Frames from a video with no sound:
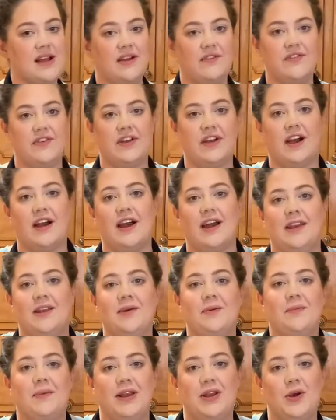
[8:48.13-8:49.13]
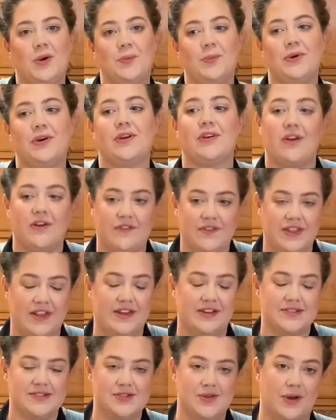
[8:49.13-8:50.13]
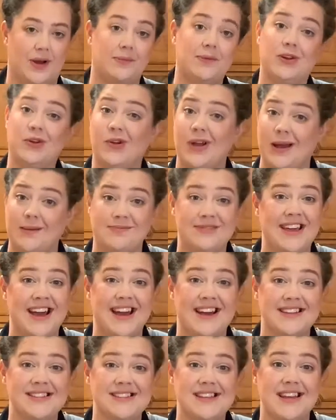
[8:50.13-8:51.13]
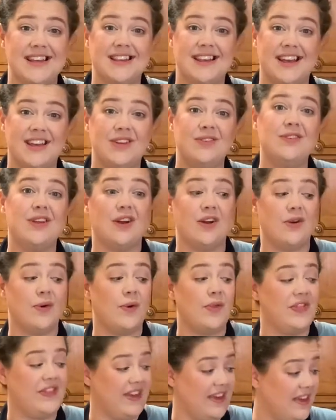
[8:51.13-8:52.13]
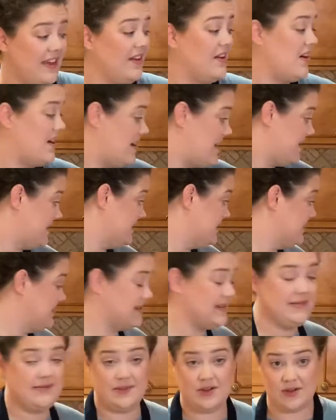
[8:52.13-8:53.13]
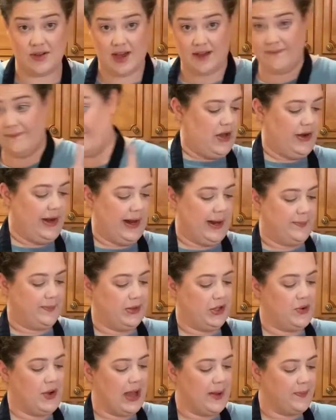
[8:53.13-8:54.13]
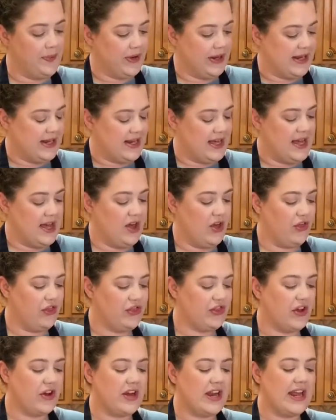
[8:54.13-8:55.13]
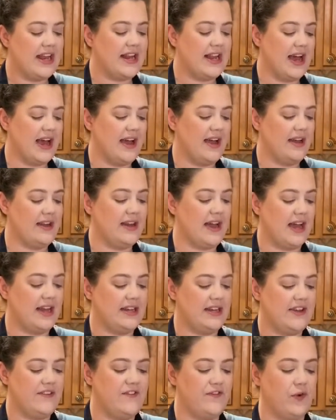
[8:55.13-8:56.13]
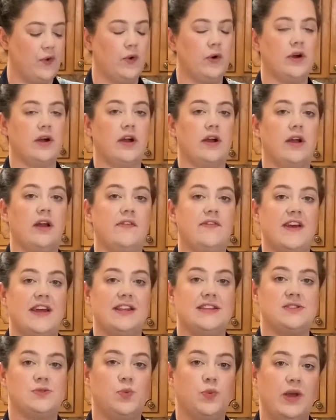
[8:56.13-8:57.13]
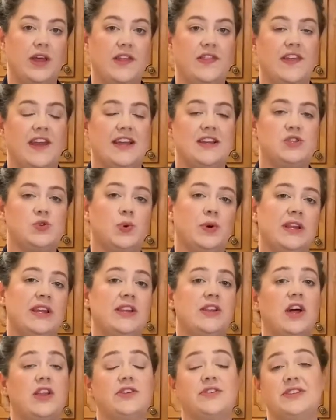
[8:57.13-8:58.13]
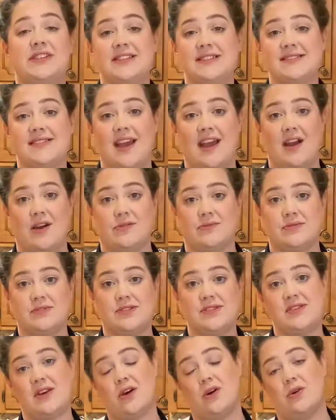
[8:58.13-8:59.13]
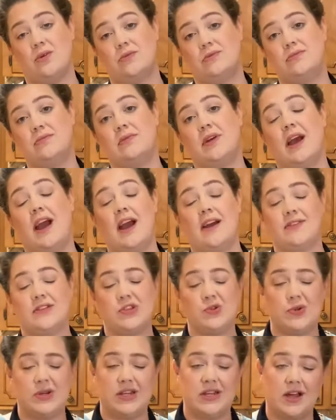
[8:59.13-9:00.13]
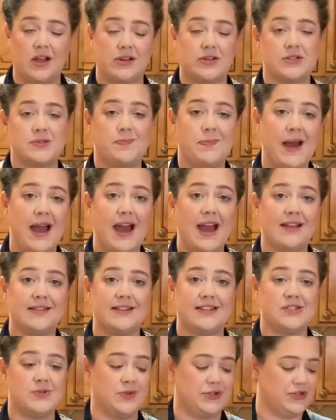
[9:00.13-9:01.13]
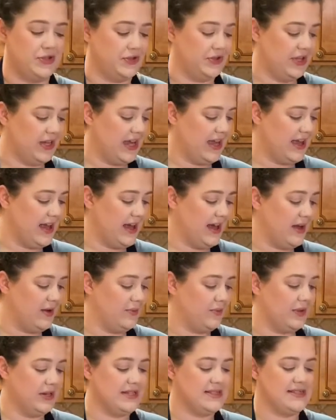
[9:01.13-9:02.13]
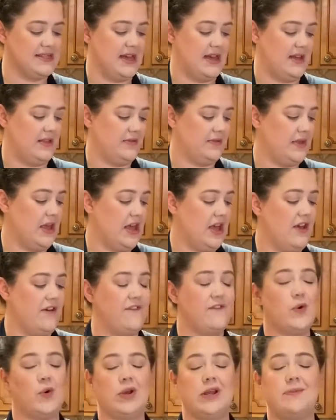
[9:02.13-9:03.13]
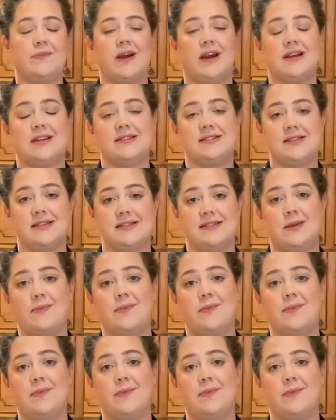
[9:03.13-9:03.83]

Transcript: forgot my notebook over there, so I'm going to grab that and let you know the cost. Okay? All right, Blue Apron, $39.94. That is with a $20 discount. So add the $20 back. That's what you're looking at. What is that? 40 bucks, 60